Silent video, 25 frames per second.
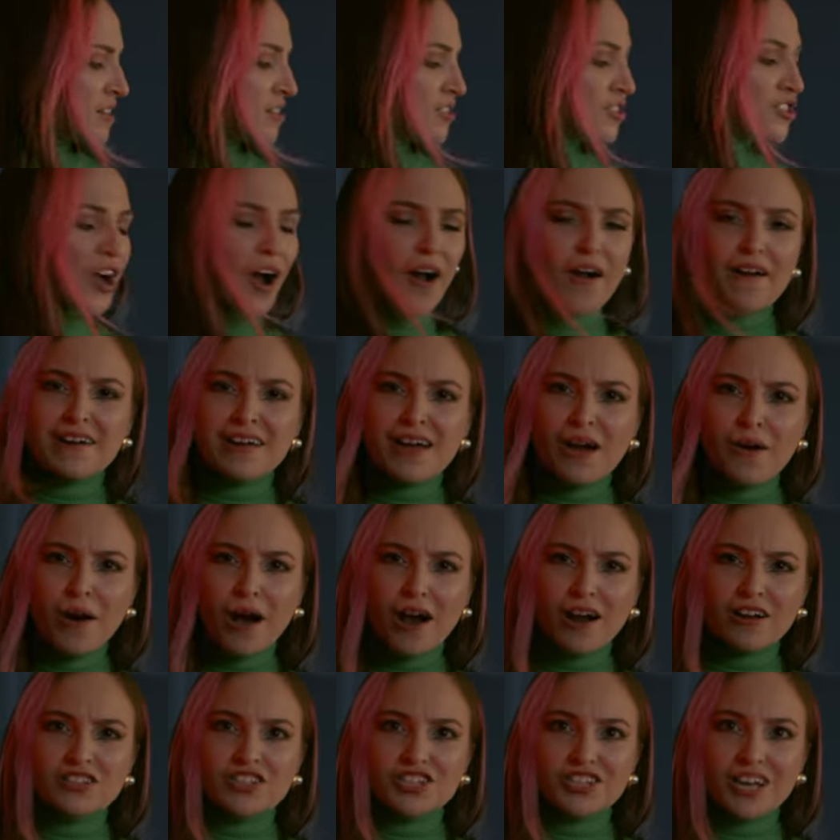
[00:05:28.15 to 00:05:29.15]
Dario
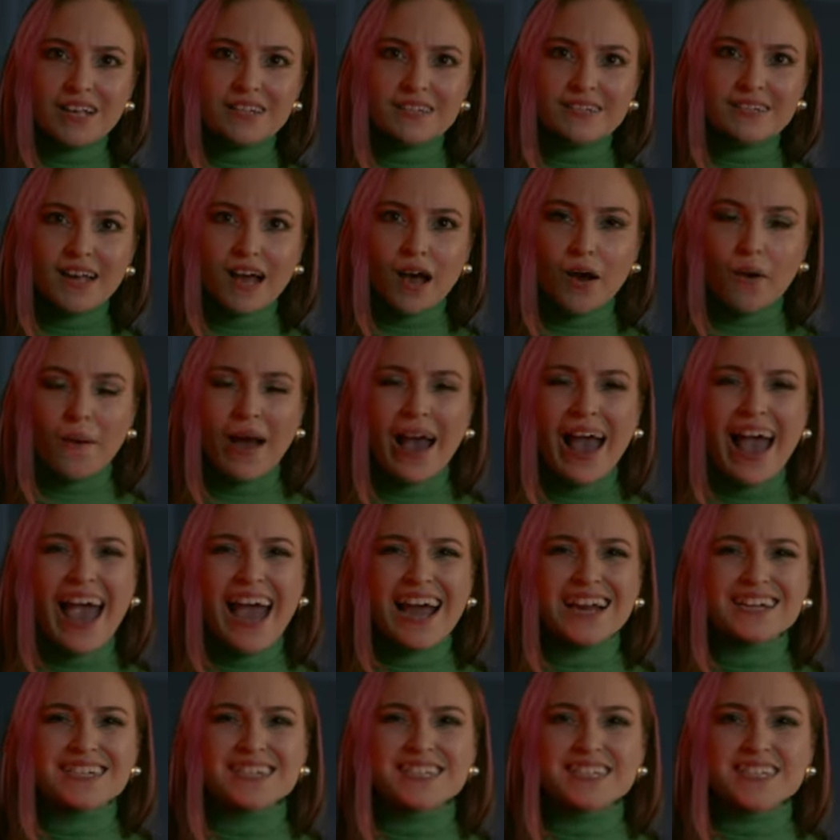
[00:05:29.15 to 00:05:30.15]
Argento,
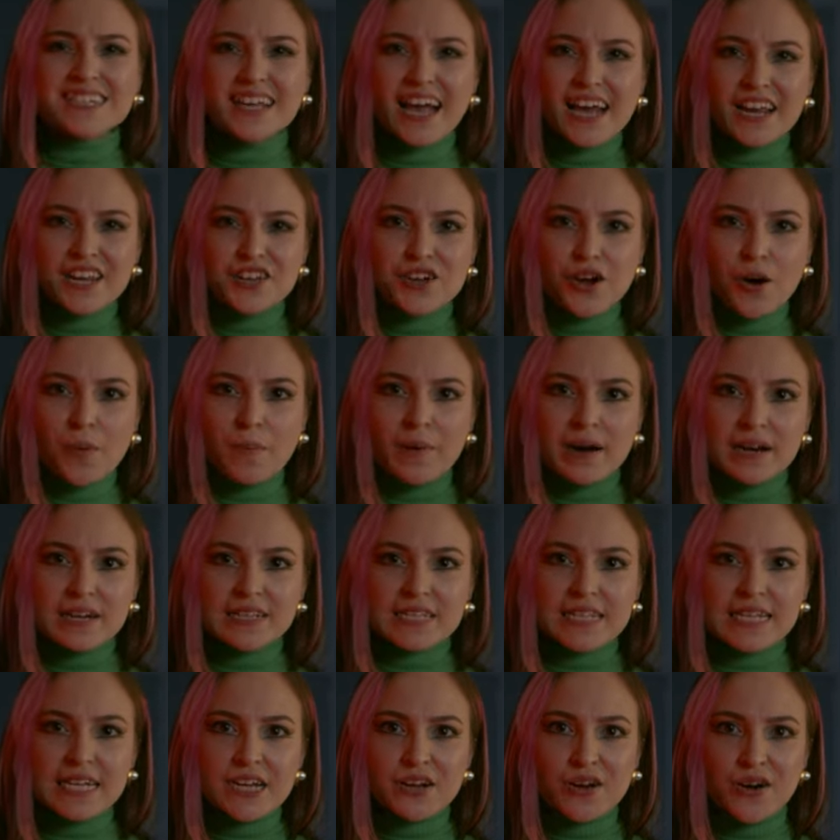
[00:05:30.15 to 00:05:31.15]
and Sergio
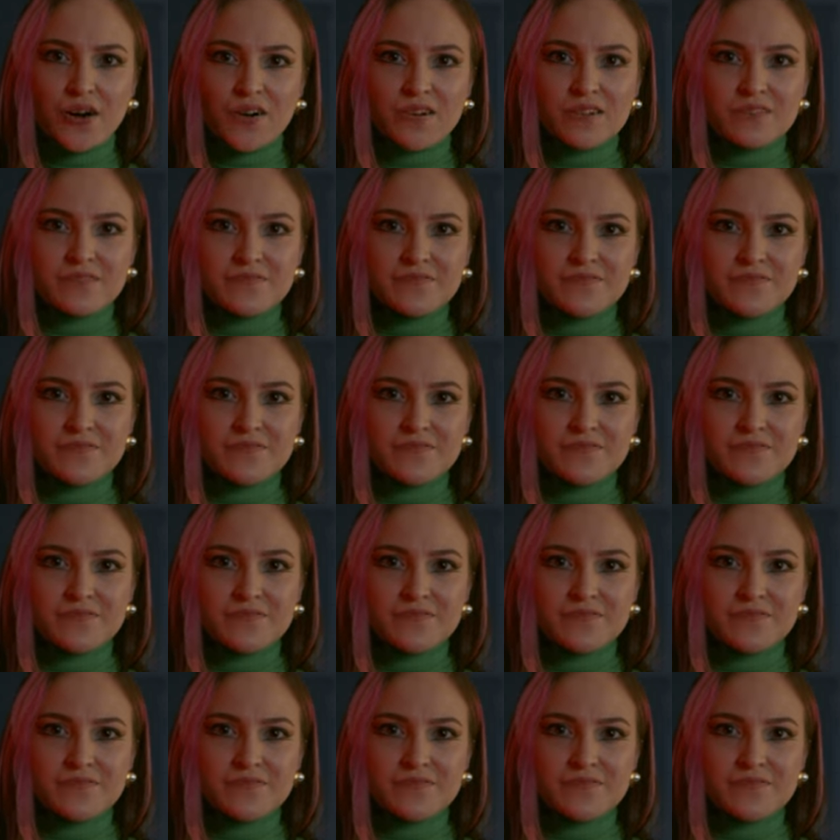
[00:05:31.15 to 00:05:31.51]
Martino.